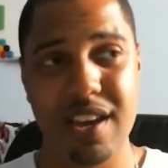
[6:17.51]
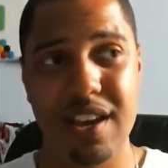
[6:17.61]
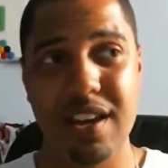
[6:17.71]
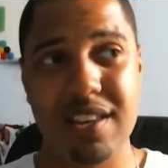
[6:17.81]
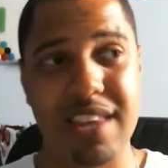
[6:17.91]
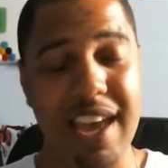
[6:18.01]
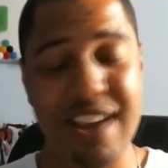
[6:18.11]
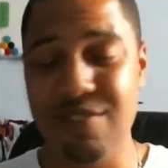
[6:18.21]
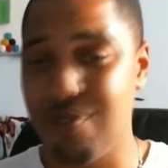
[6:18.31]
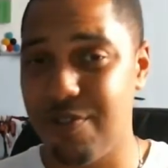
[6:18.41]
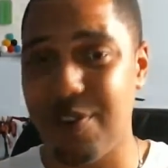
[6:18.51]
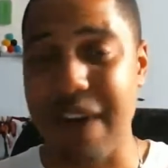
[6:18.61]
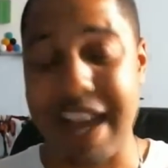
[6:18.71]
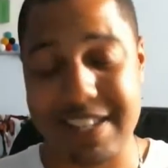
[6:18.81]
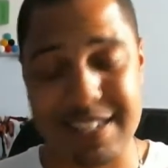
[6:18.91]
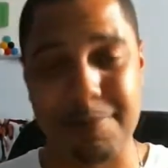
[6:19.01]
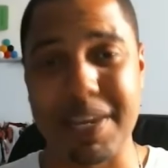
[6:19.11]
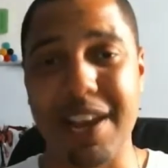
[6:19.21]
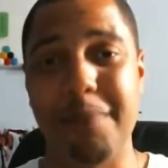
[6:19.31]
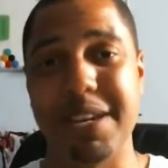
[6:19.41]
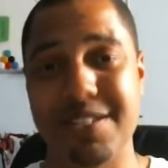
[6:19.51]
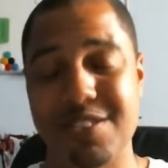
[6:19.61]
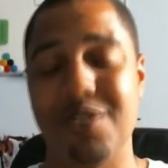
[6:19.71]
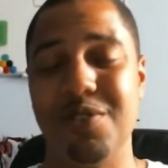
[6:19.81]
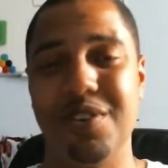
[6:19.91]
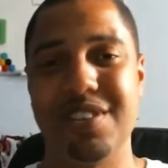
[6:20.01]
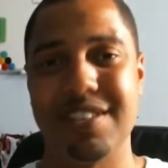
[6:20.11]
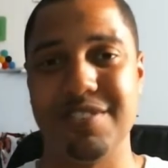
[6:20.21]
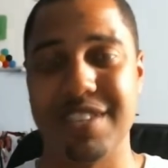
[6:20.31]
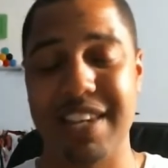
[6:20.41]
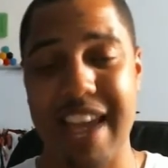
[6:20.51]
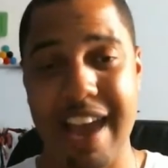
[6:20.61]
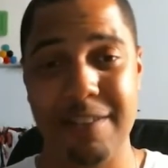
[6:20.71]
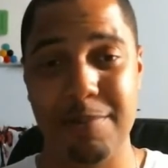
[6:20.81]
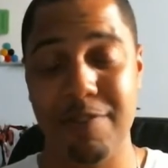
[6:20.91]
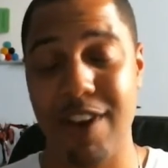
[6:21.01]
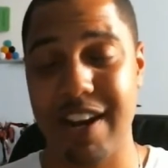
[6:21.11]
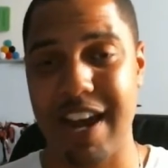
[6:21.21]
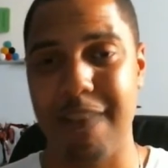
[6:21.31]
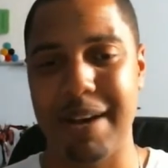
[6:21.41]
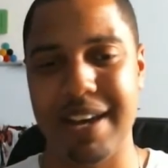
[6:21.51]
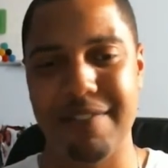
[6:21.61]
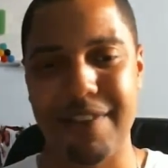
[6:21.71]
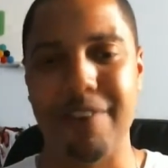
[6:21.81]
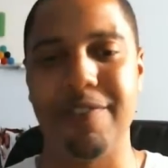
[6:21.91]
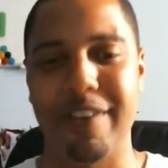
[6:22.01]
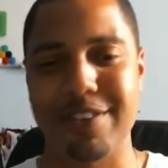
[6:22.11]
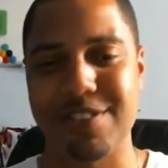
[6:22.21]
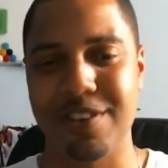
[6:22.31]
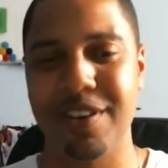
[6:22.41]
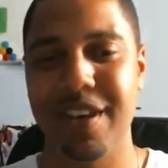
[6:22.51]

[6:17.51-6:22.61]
the end reveal has to be coming soon. Seriously, they have to be finding out about it very, very soon.